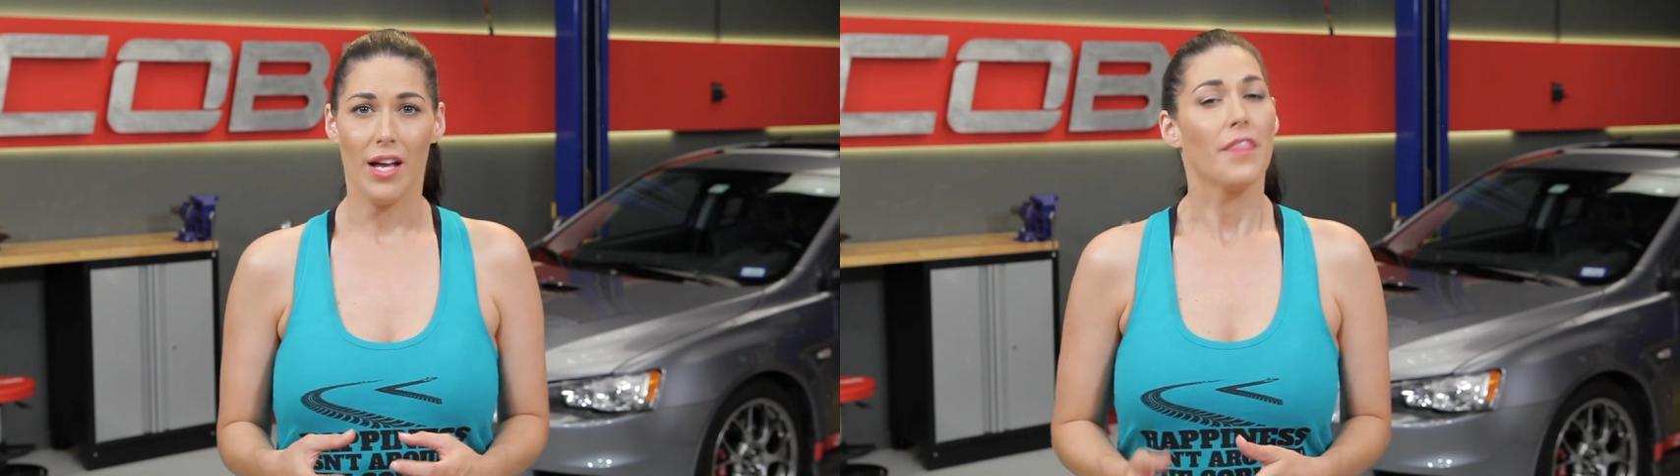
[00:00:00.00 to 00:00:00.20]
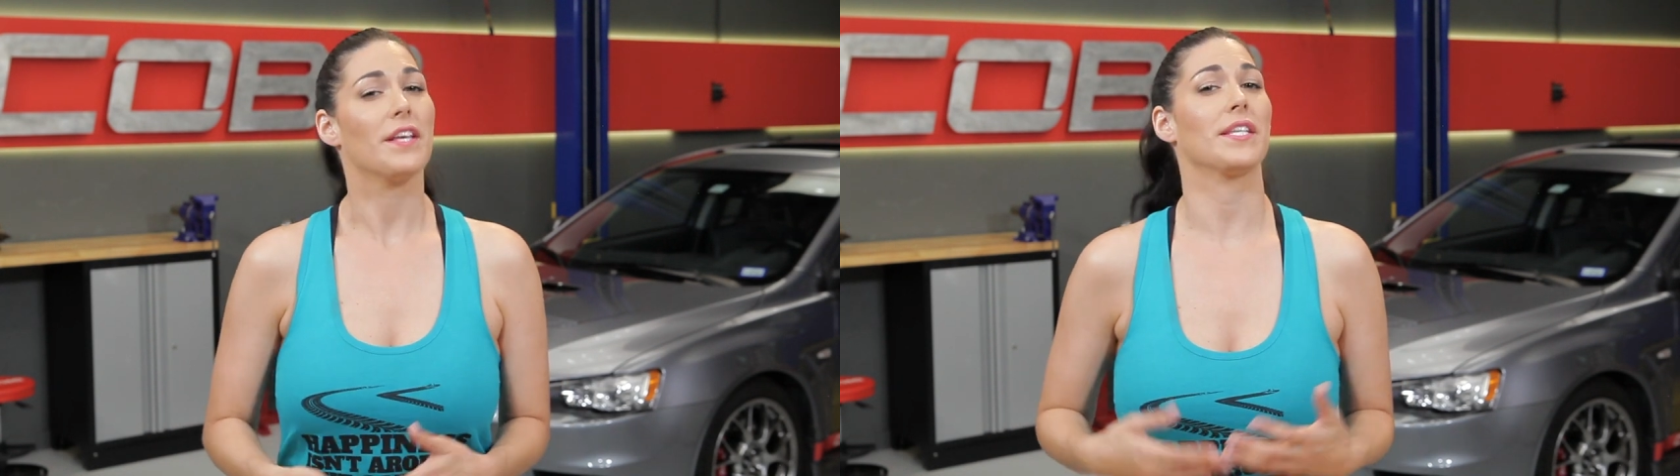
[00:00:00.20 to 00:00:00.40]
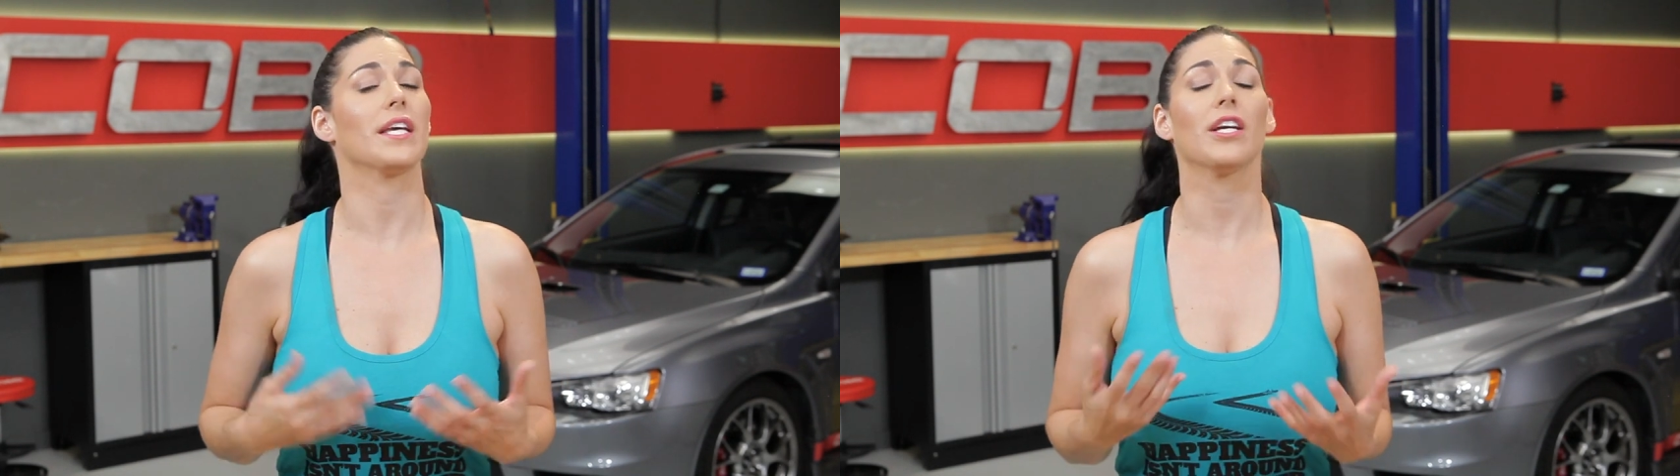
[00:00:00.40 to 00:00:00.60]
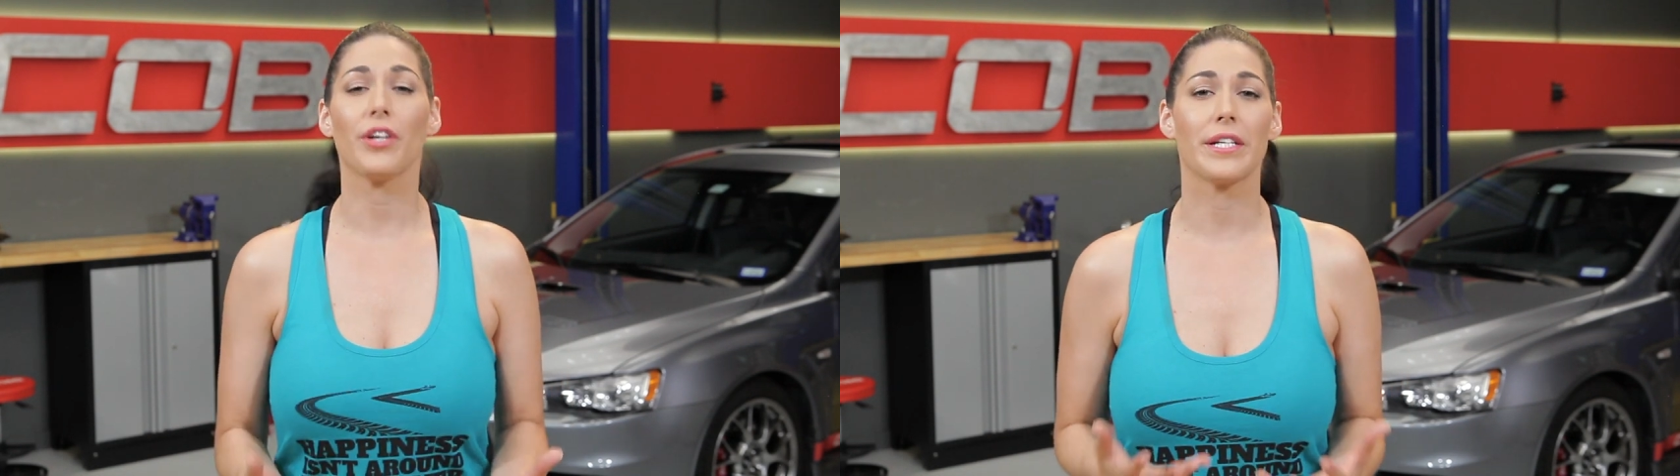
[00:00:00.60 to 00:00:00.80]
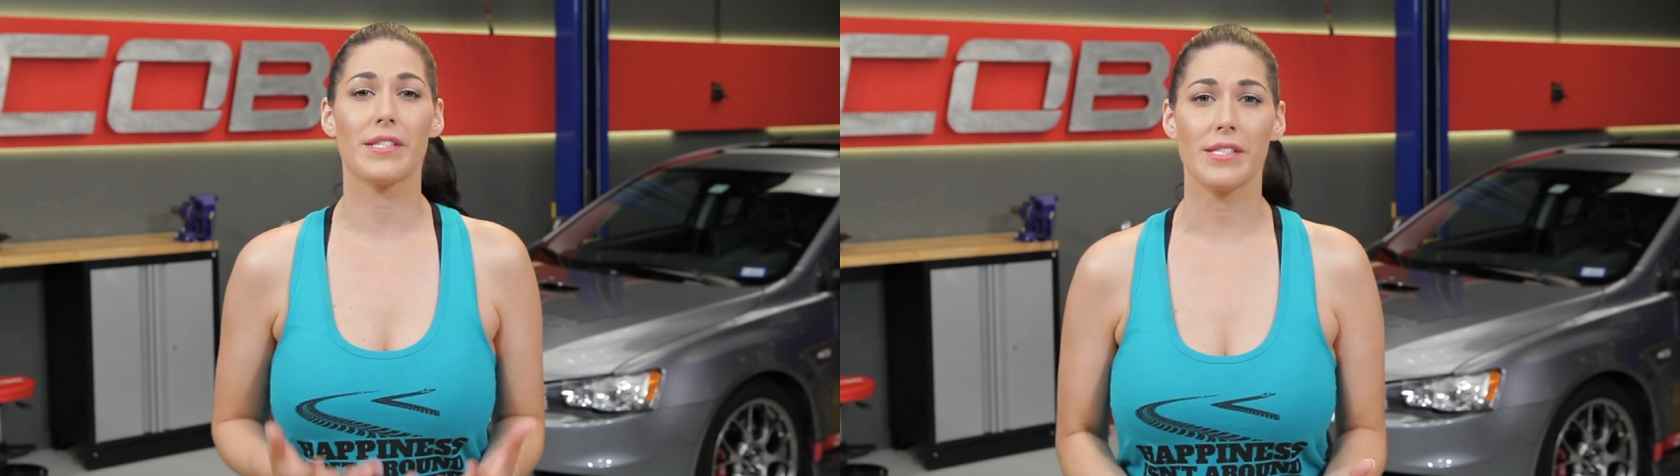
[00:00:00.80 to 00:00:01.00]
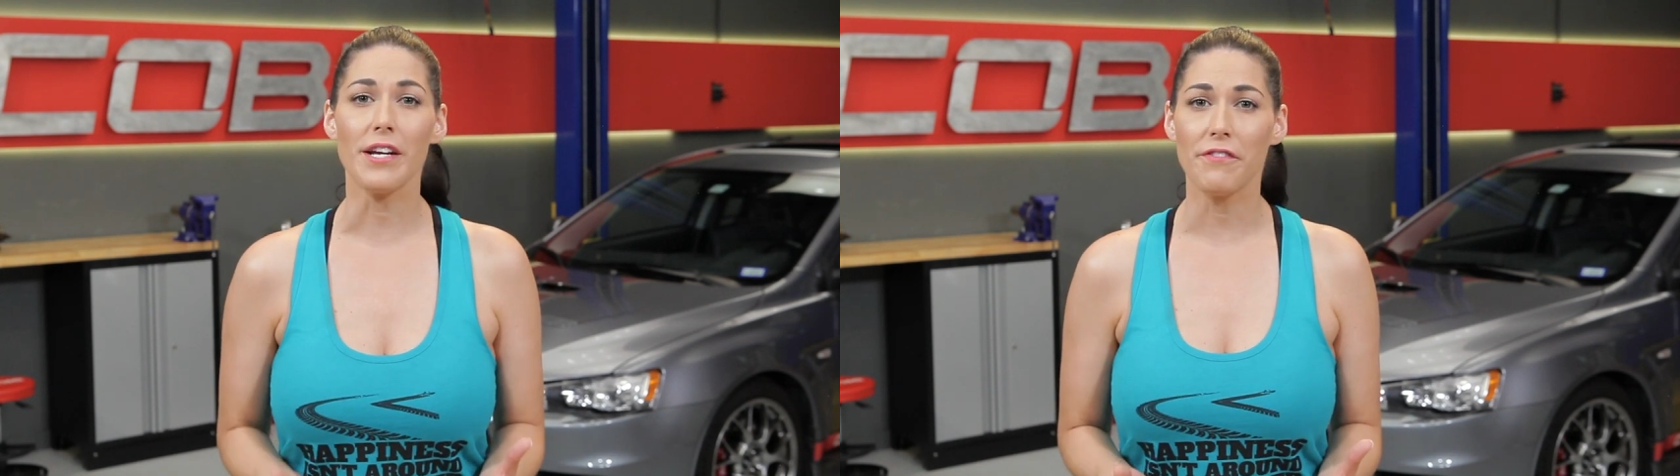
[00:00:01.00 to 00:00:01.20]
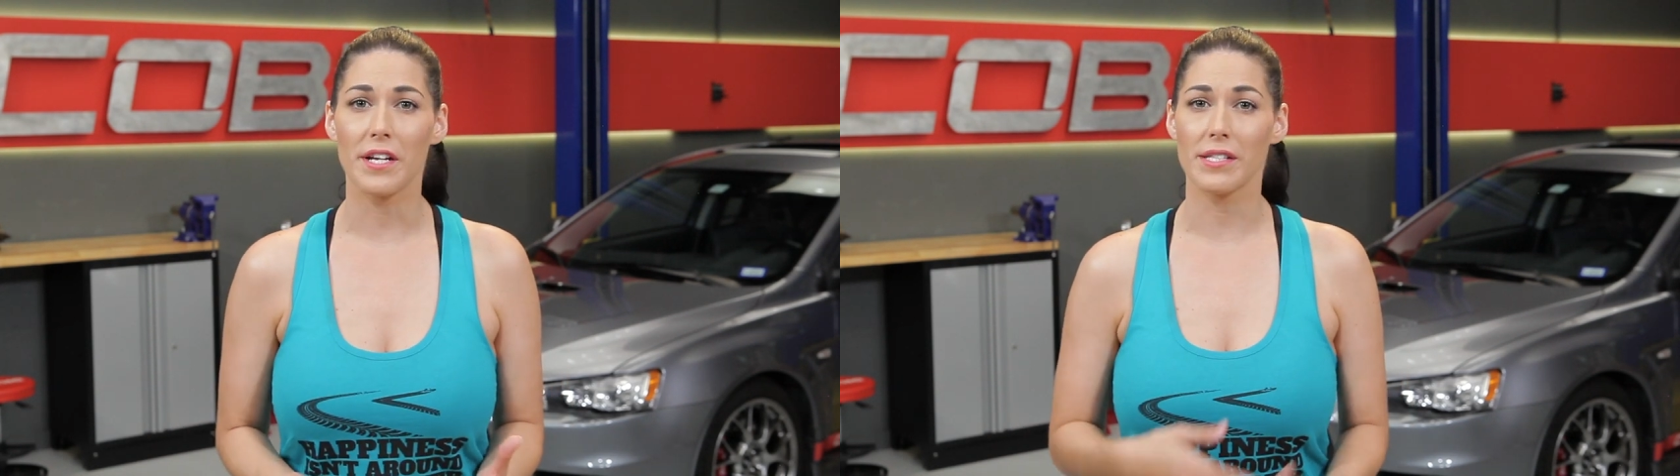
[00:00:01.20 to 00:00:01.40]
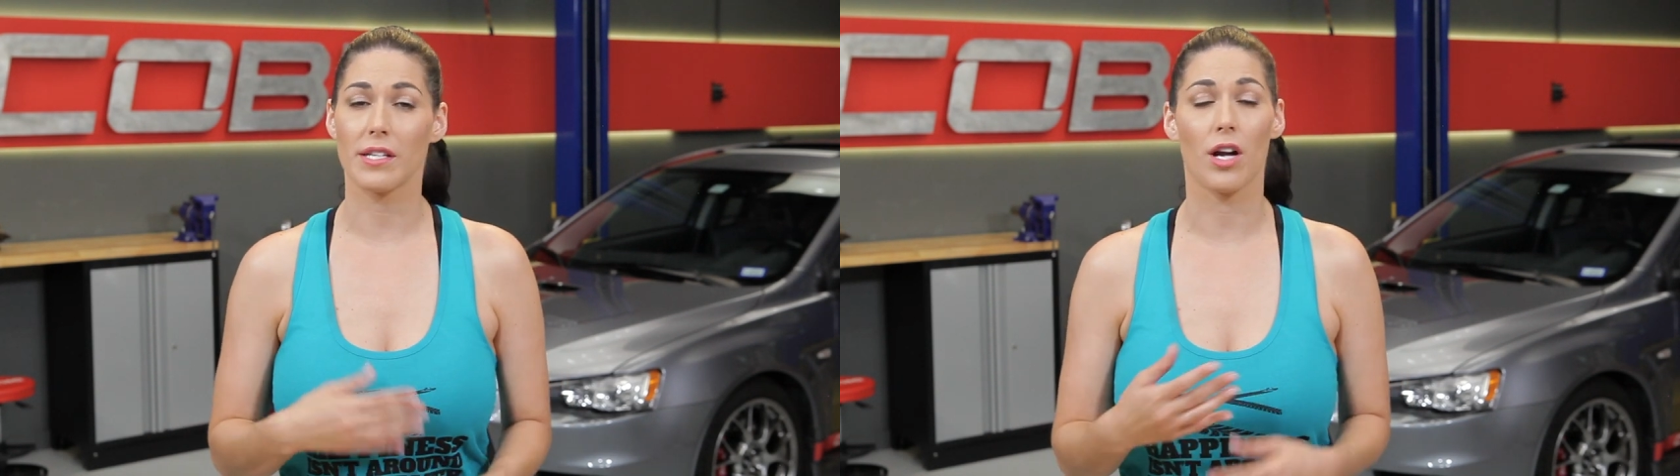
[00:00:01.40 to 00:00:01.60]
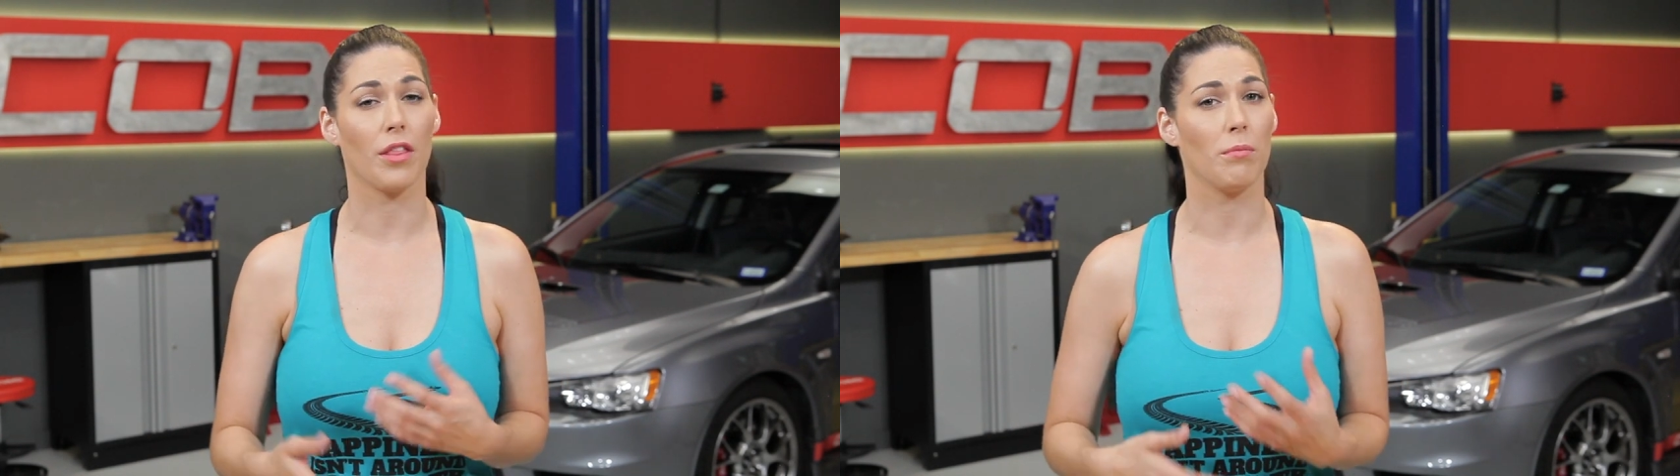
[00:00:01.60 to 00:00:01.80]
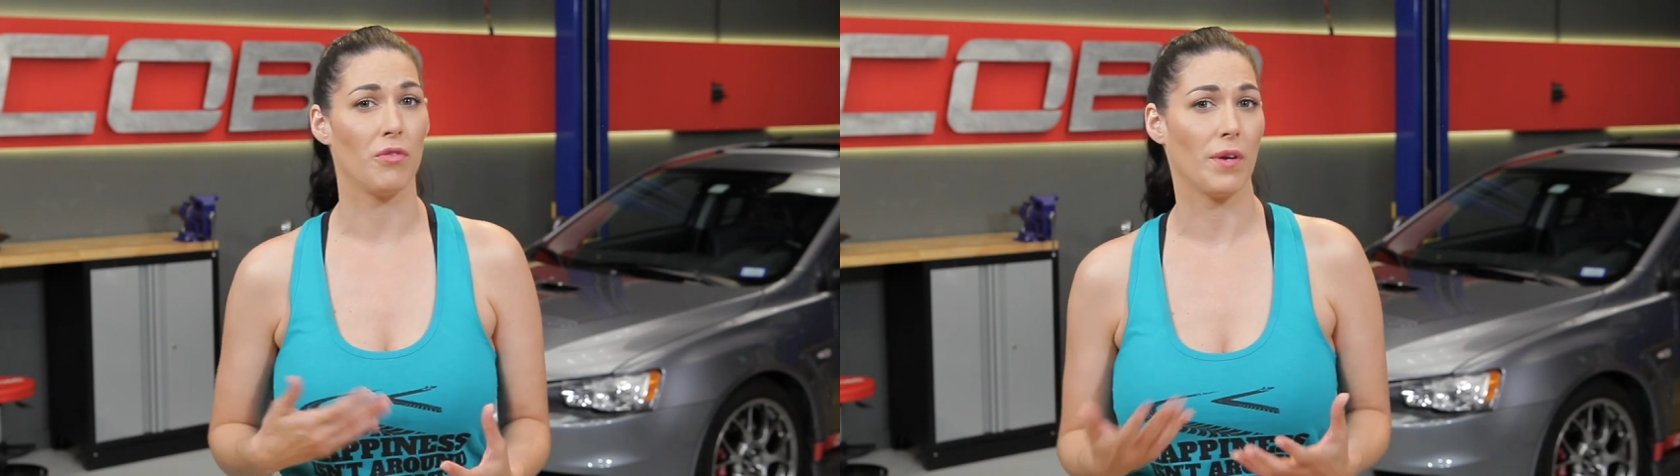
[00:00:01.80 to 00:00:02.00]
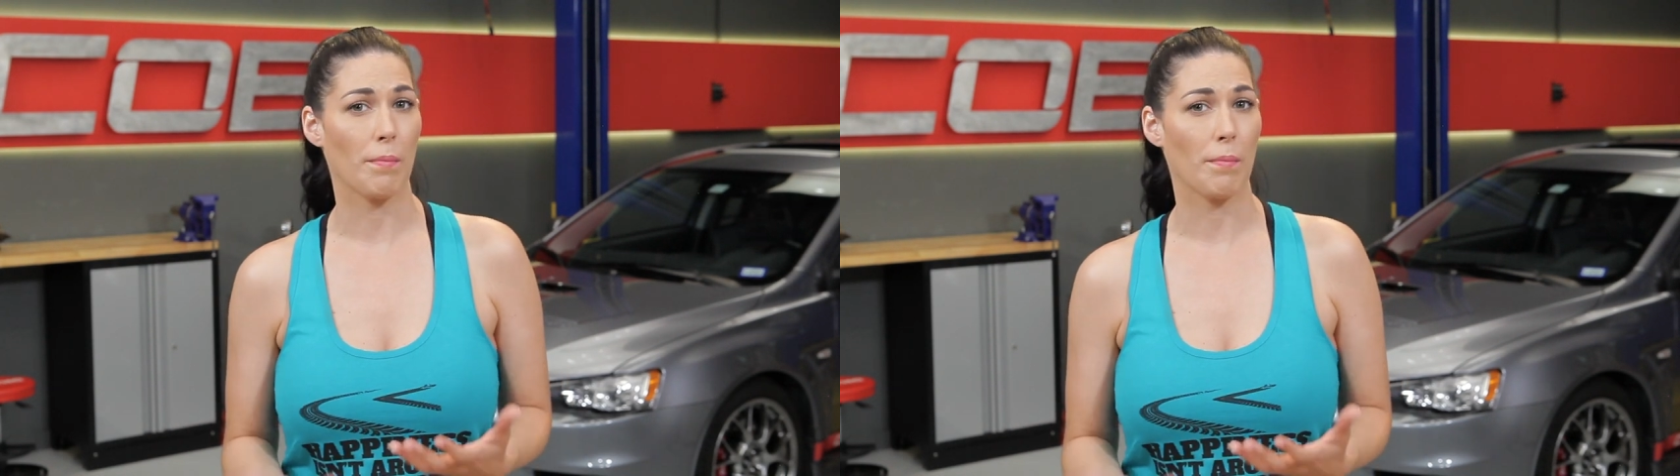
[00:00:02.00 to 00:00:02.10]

This increased stiffness in all the moving